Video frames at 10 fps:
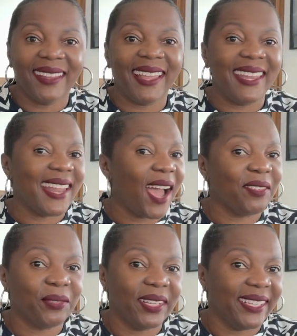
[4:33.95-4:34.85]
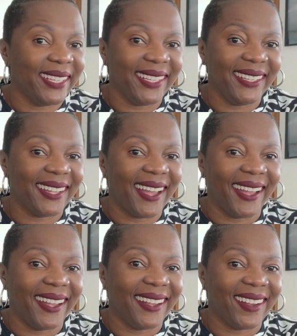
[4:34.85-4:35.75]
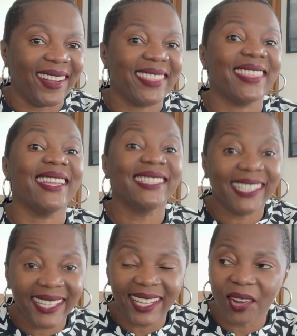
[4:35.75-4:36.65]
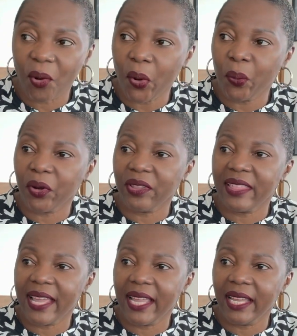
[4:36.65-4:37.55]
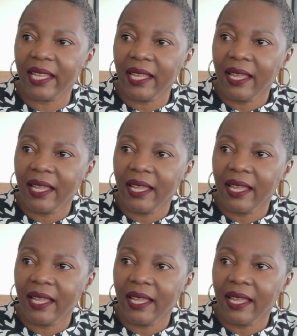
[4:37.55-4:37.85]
and not really authentic, or were they